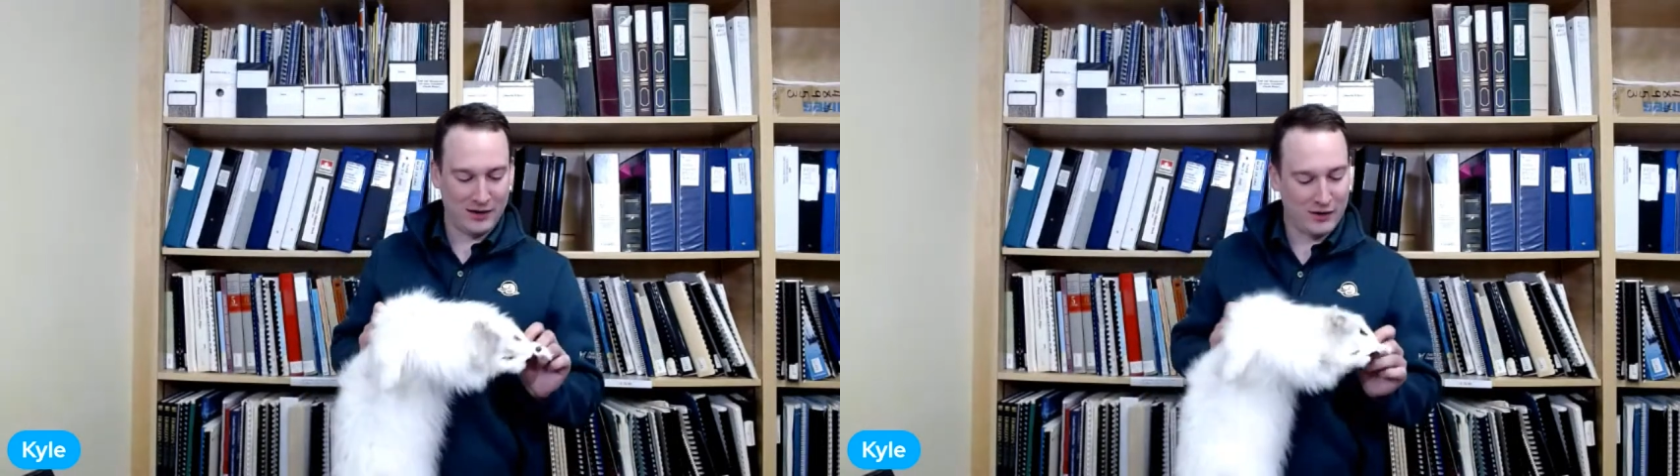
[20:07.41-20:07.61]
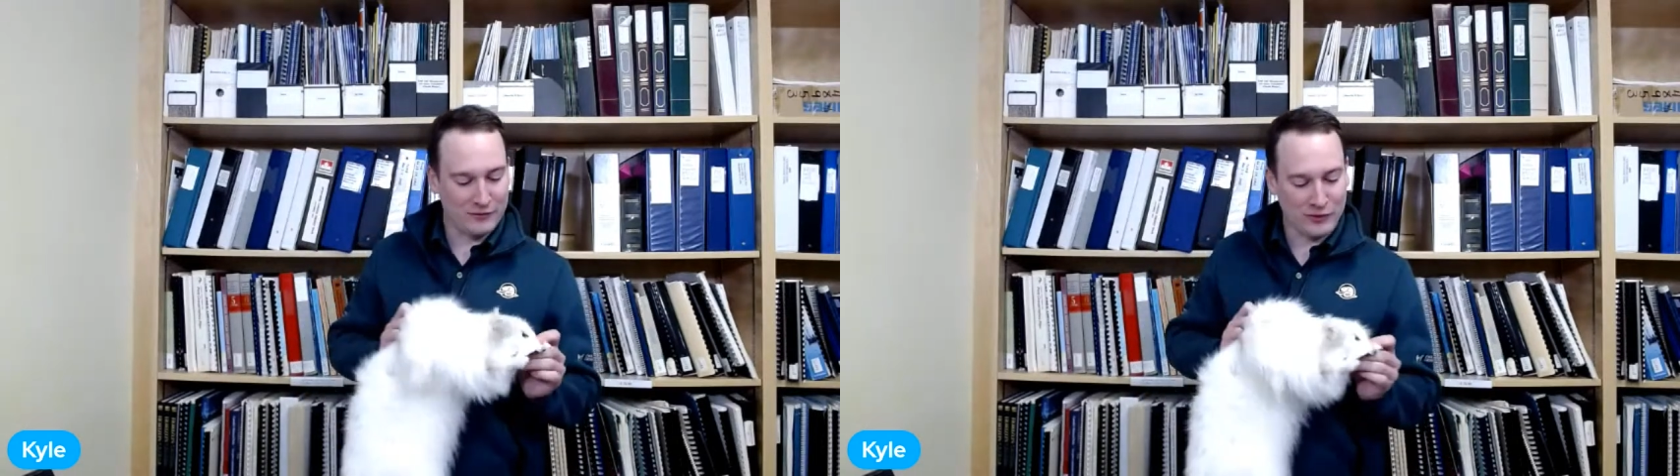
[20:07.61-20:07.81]

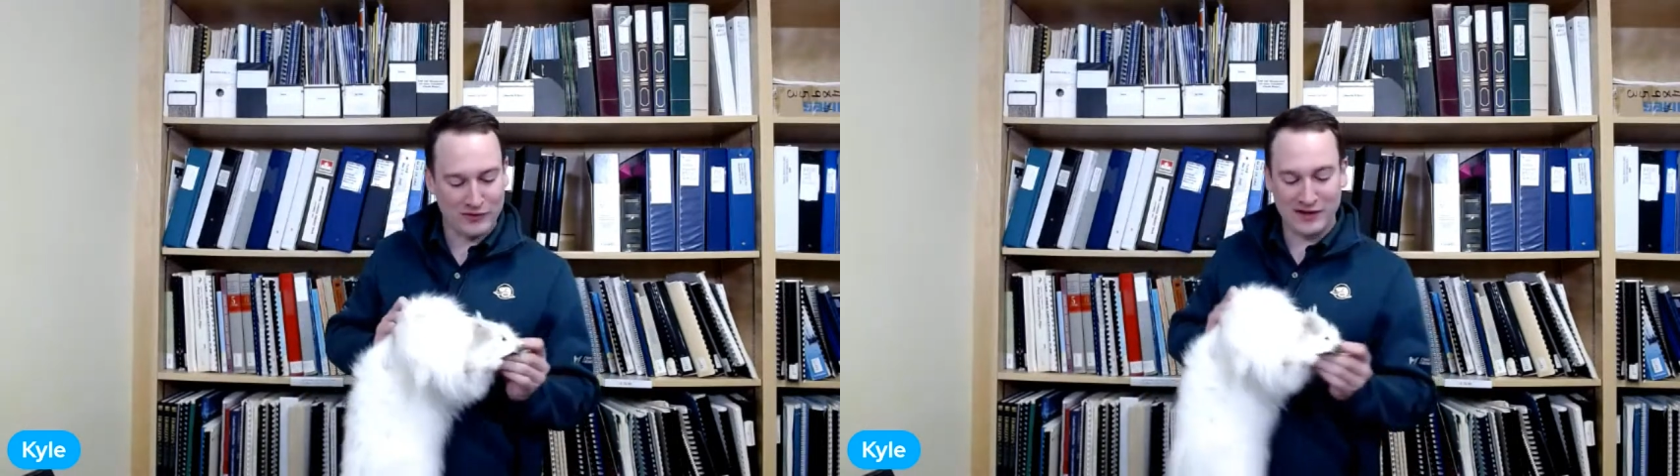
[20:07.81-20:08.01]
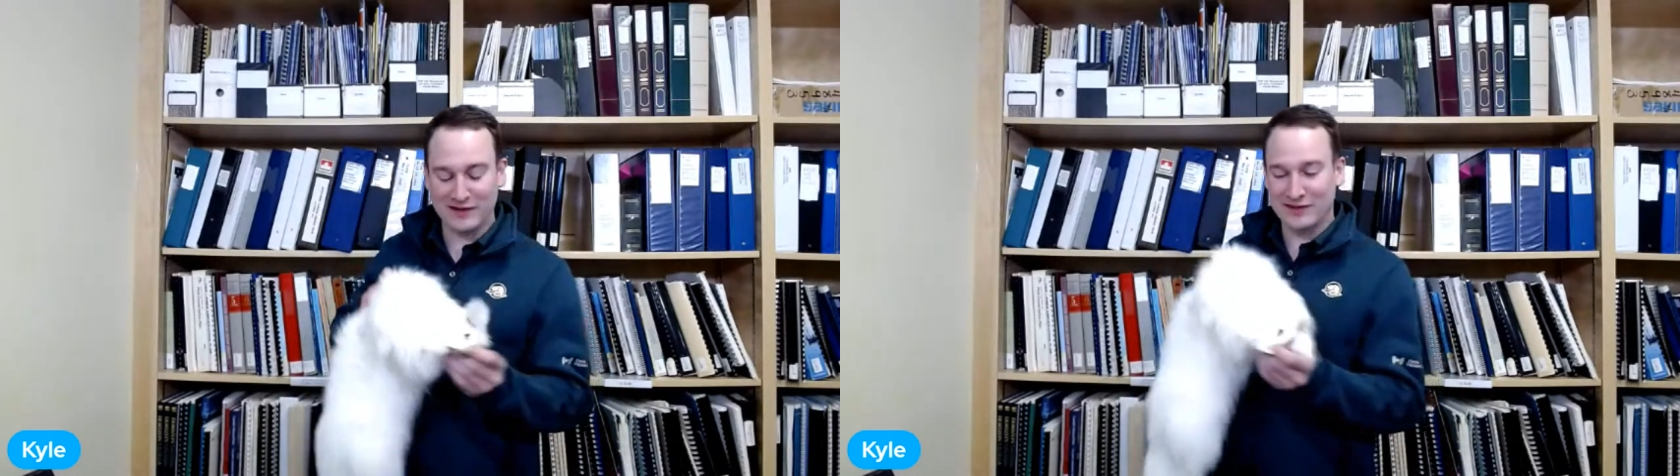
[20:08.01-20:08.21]

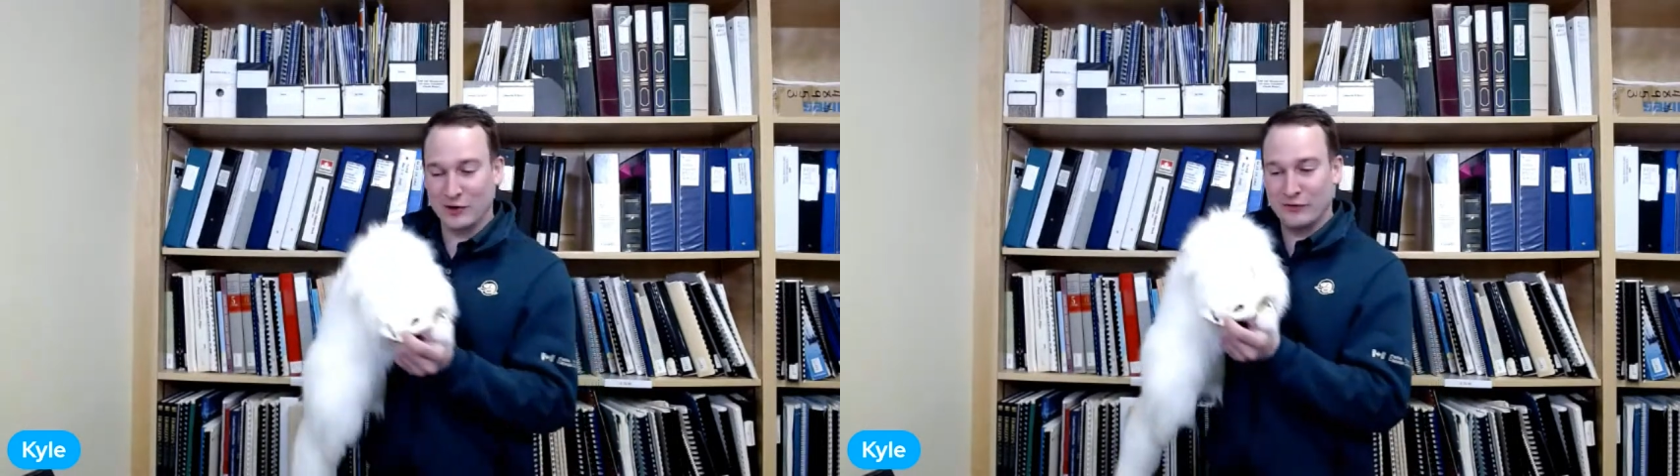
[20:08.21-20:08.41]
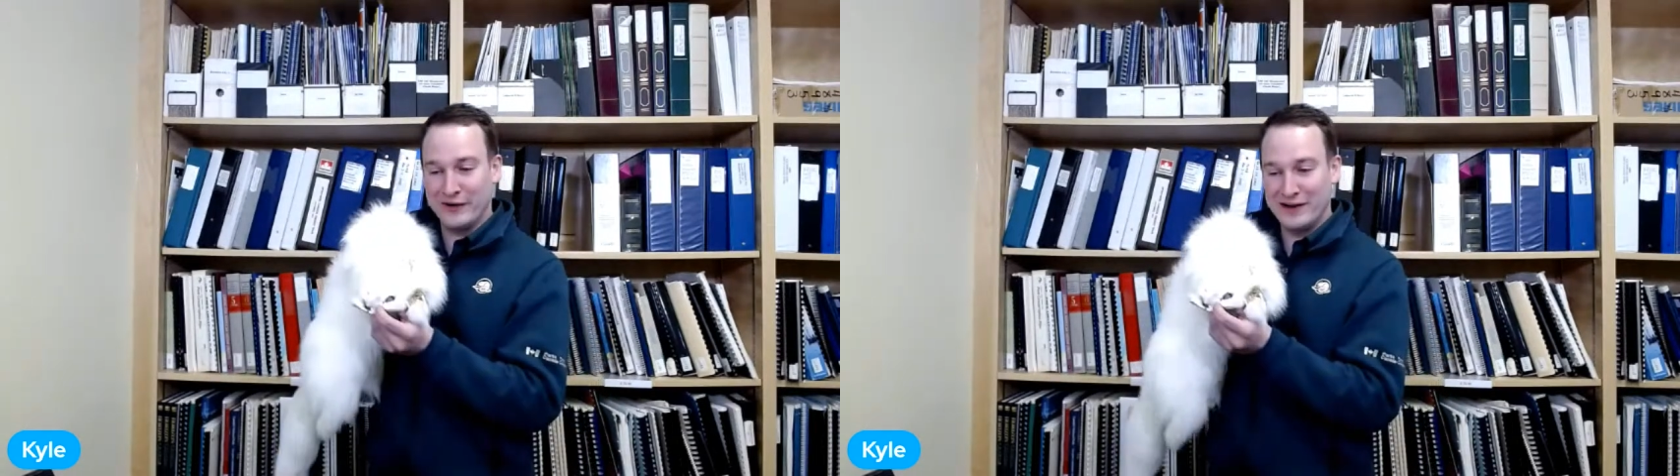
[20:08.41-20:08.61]
unfortunately, his
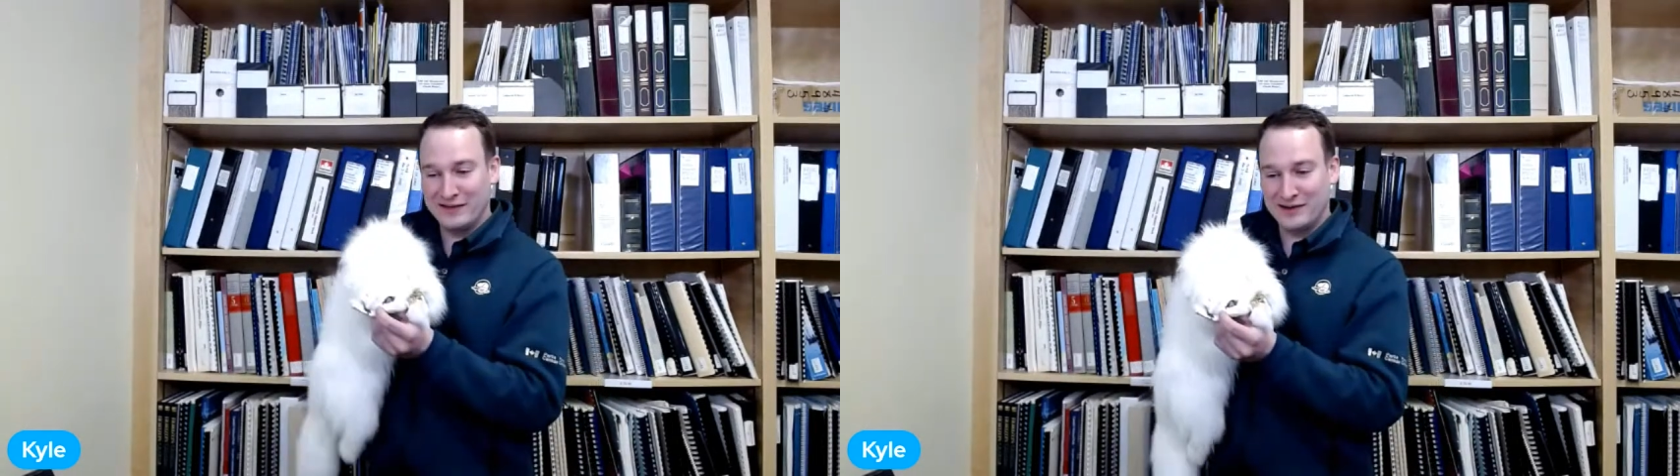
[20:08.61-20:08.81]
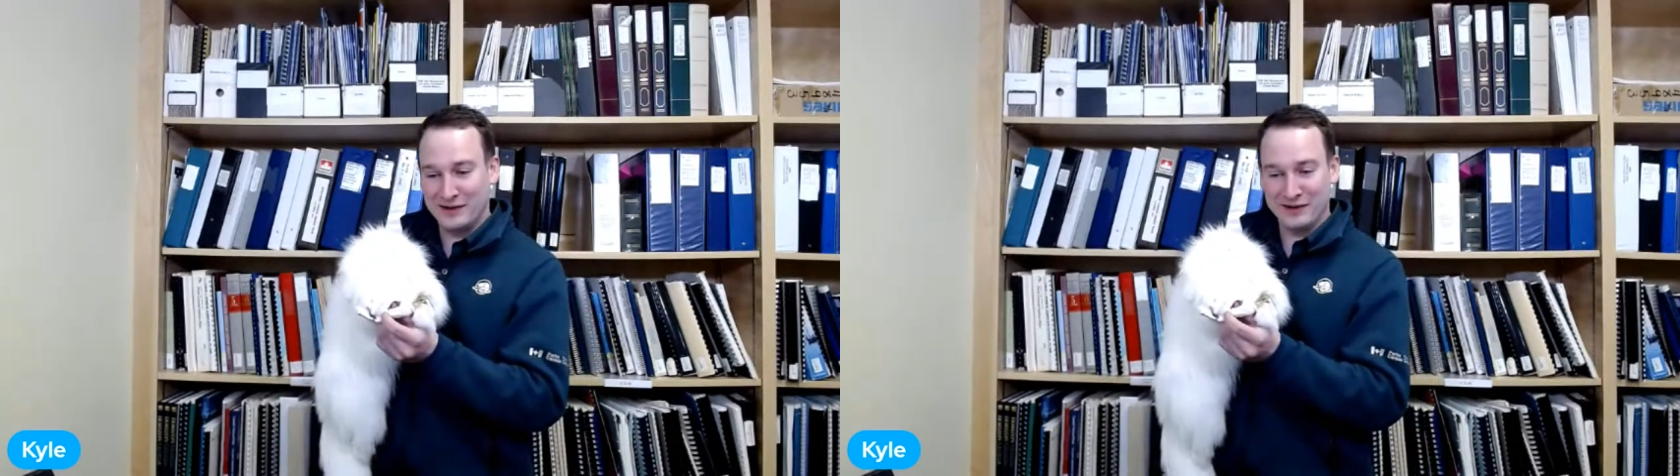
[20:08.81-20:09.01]
little
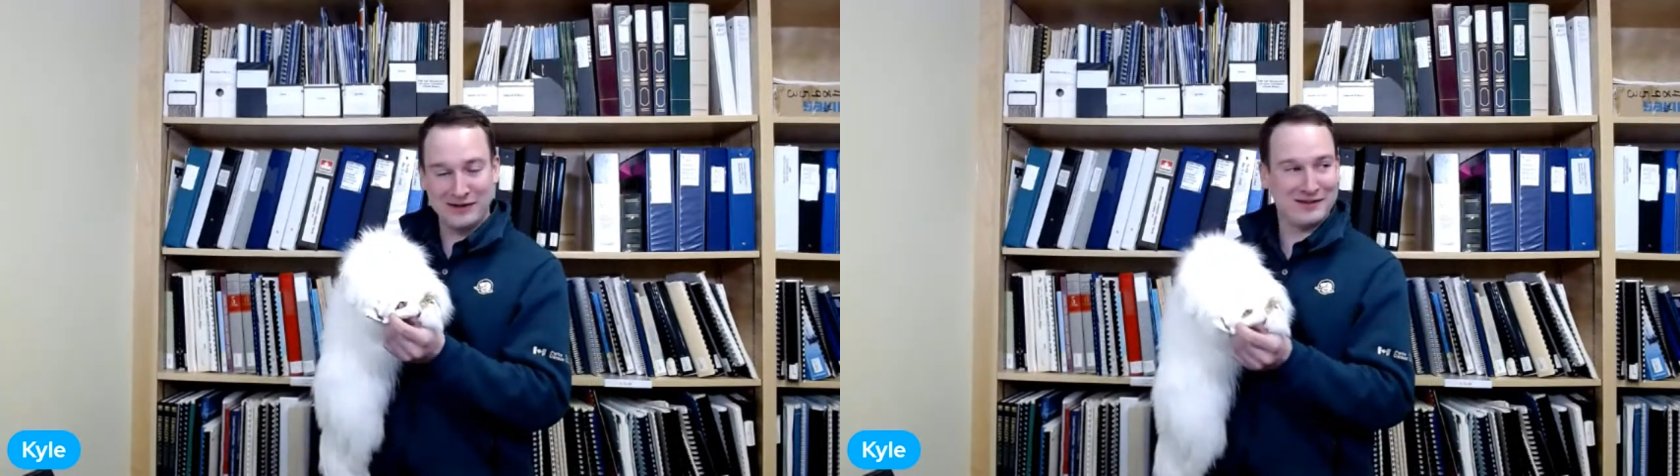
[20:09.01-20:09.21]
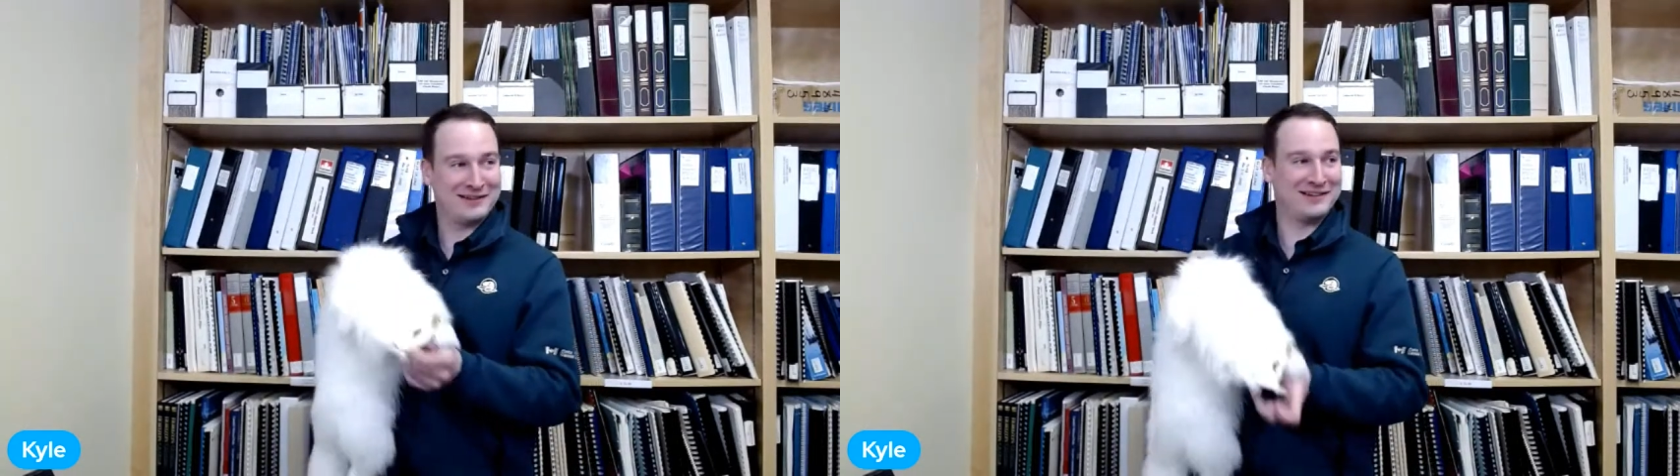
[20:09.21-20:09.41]
face here